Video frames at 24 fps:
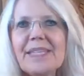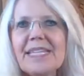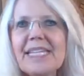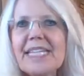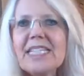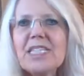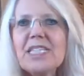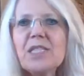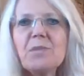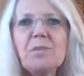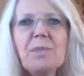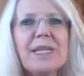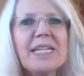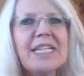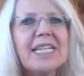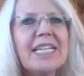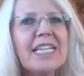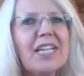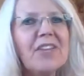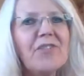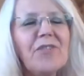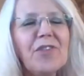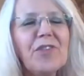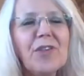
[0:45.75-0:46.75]
It's been
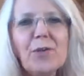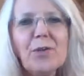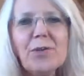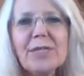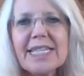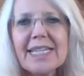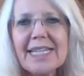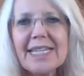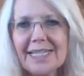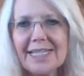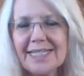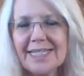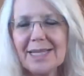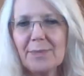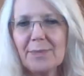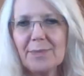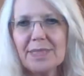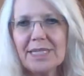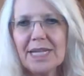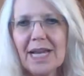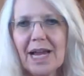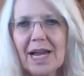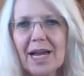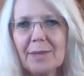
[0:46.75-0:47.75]
confusing
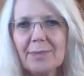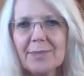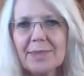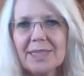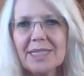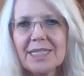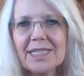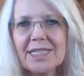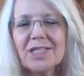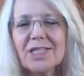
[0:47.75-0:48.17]
sometimes.